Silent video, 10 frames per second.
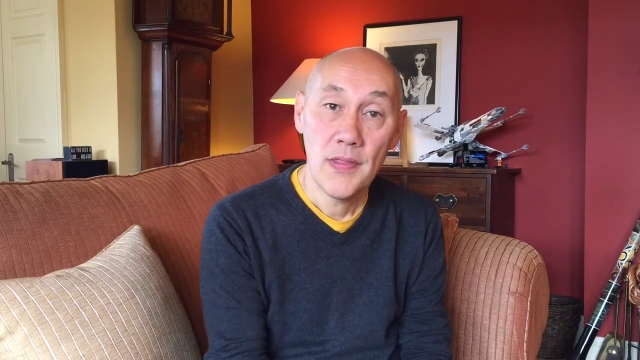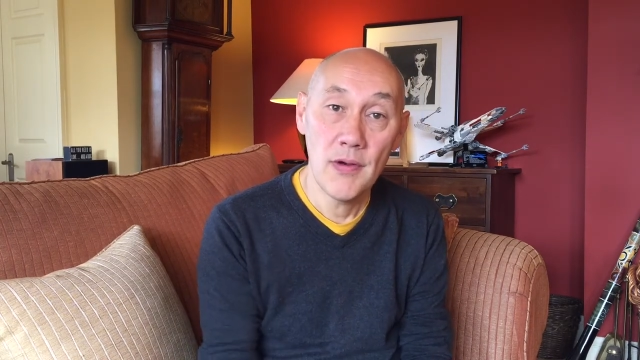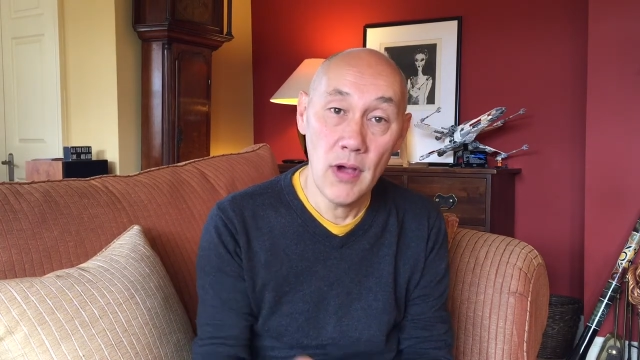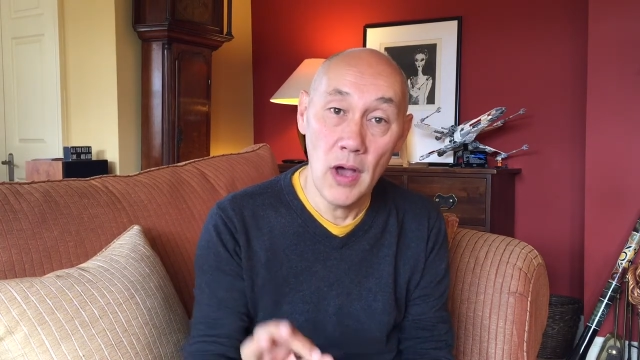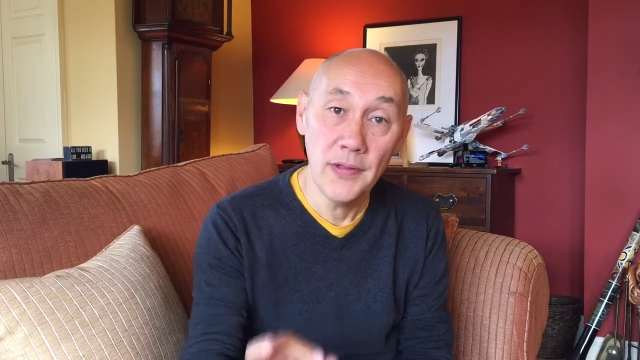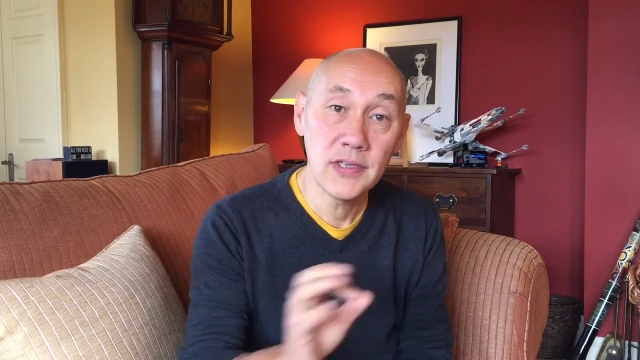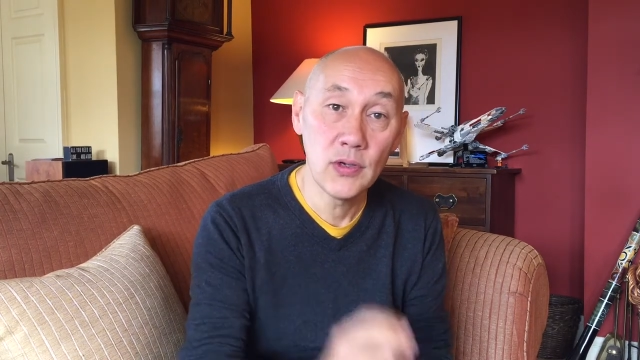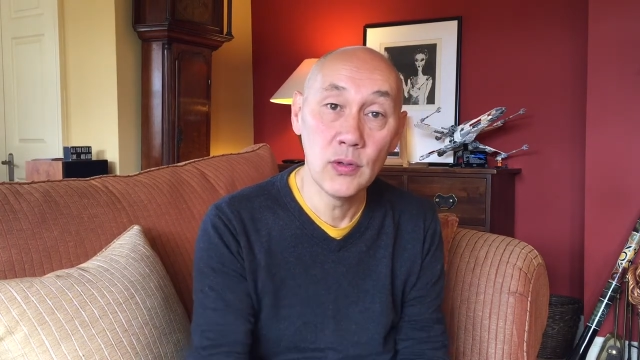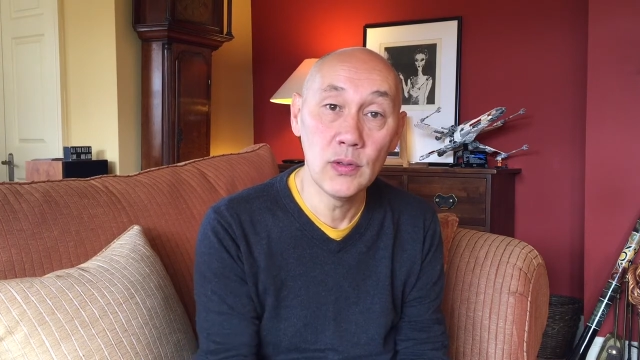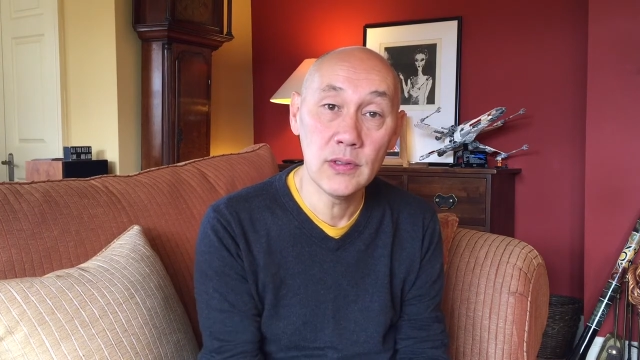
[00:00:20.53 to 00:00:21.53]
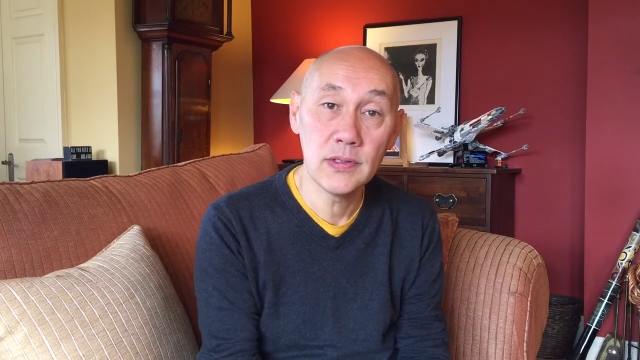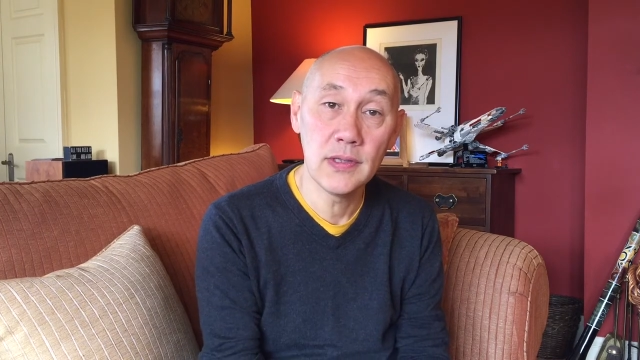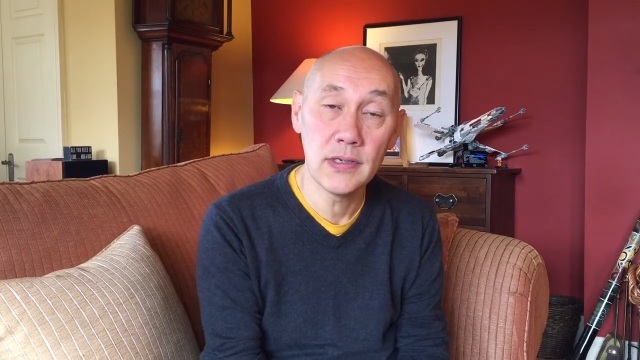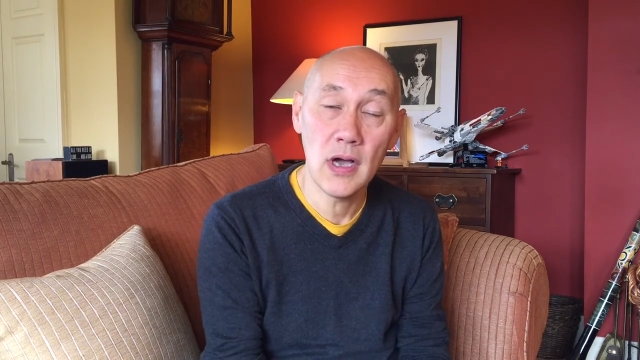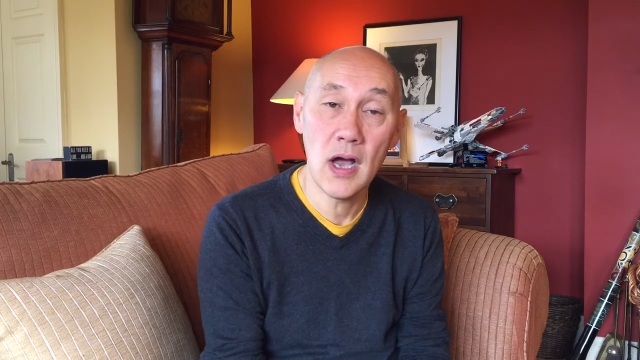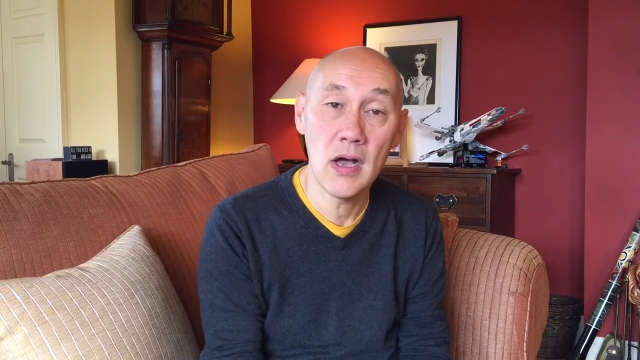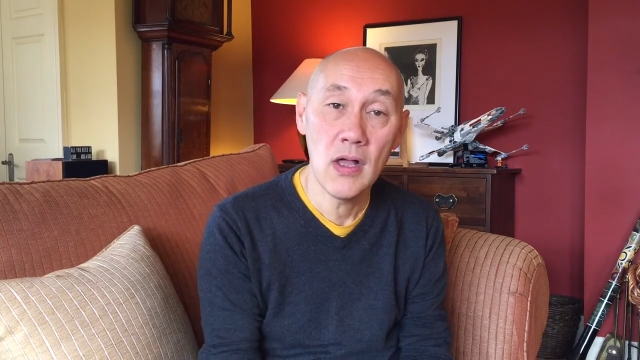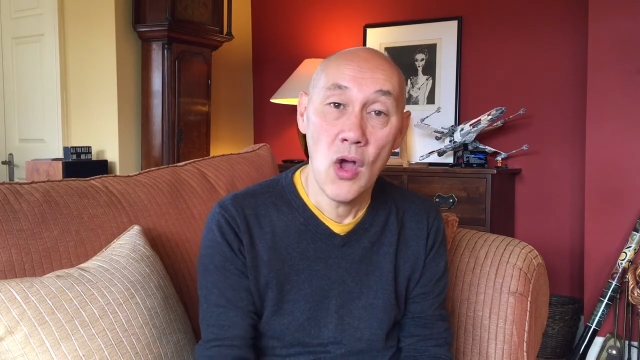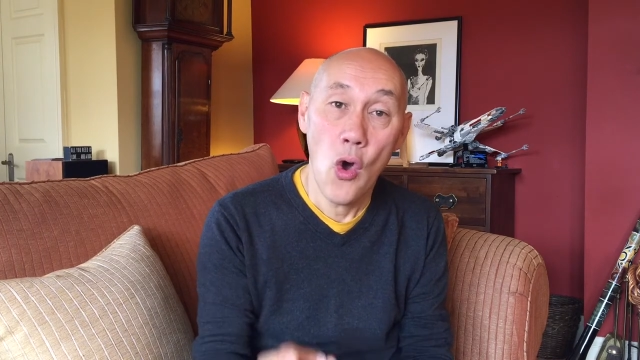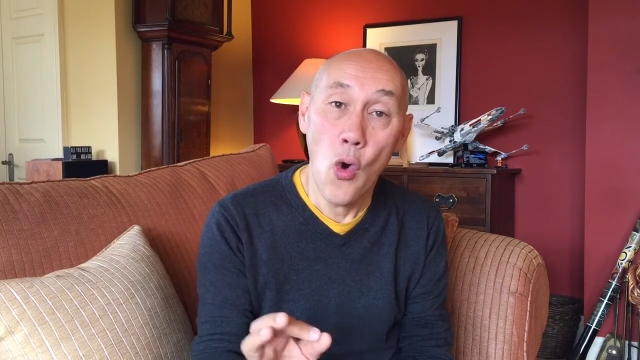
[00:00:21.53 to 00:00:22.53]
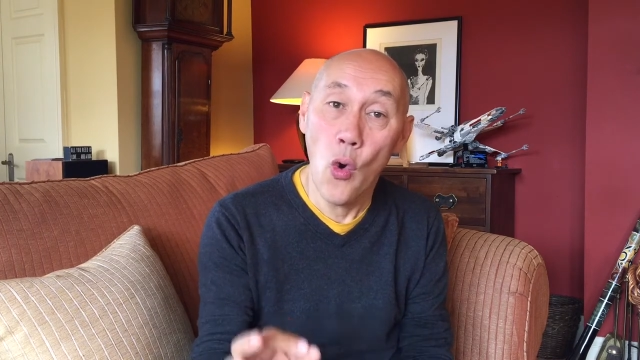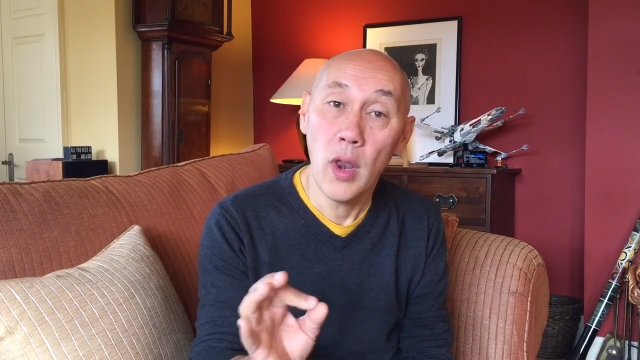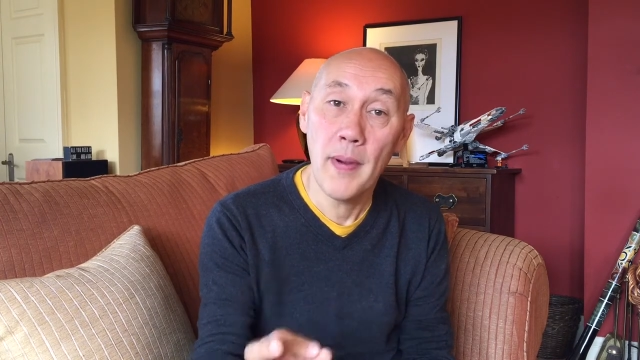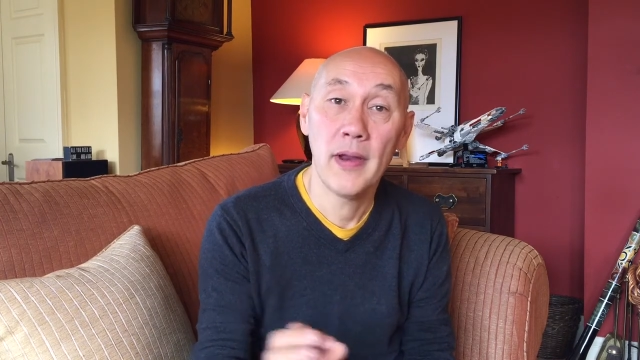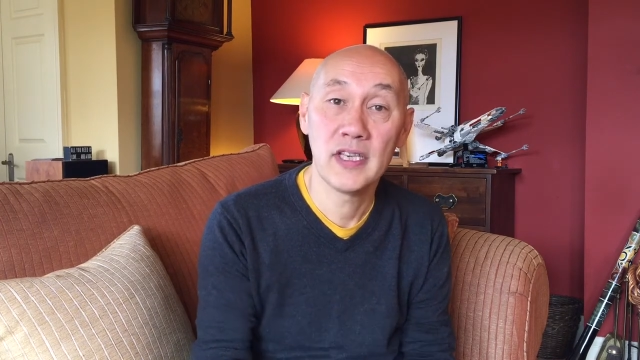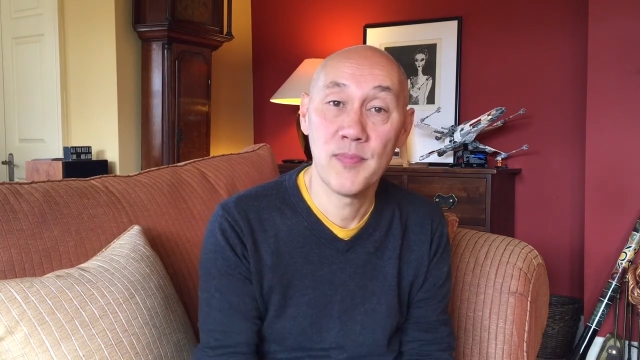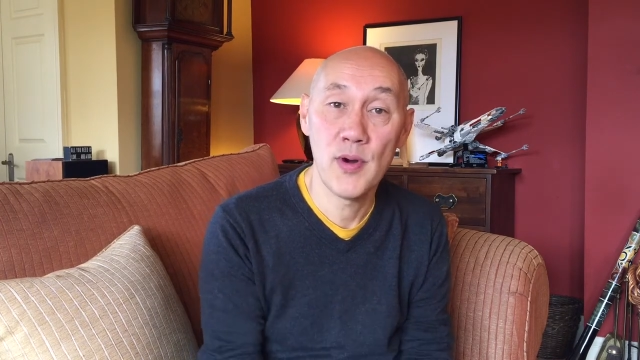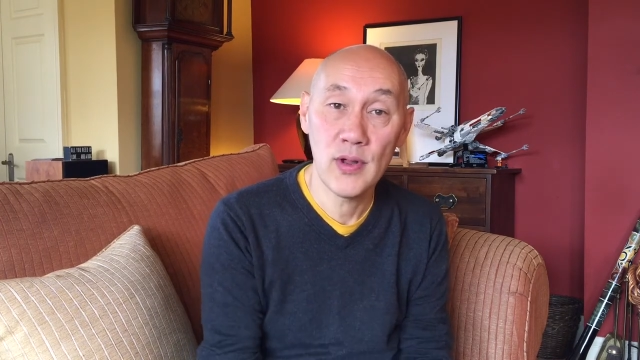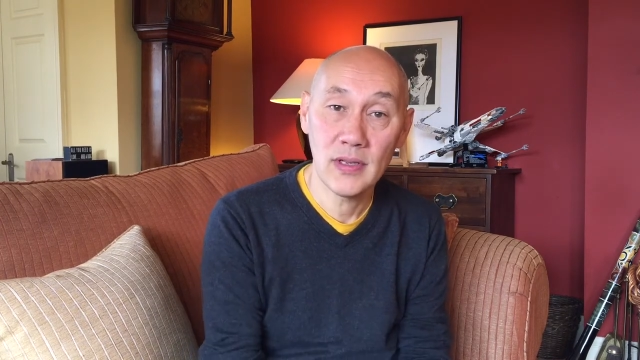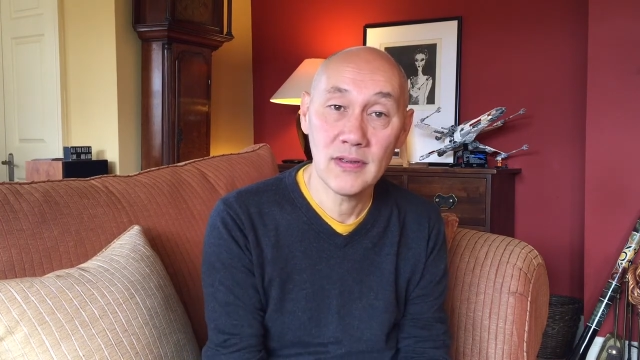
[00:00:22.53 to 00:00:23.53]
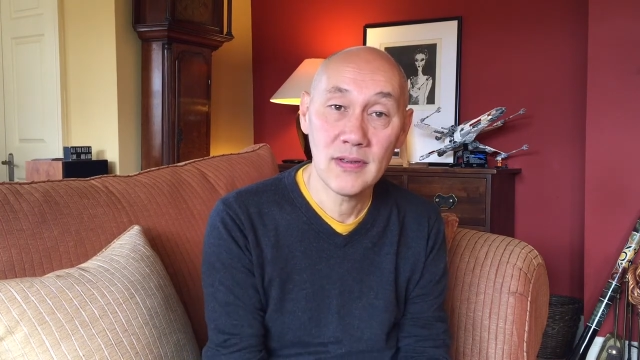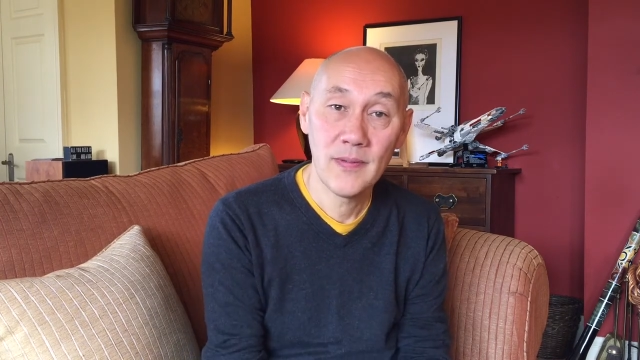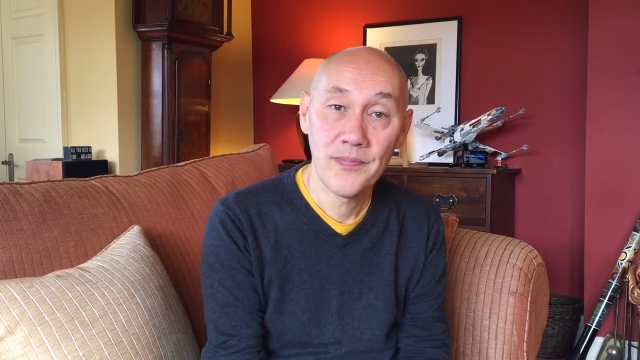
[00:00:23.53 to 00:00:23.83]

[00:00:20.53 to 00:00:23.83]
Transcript: There are other schools that are all about experience.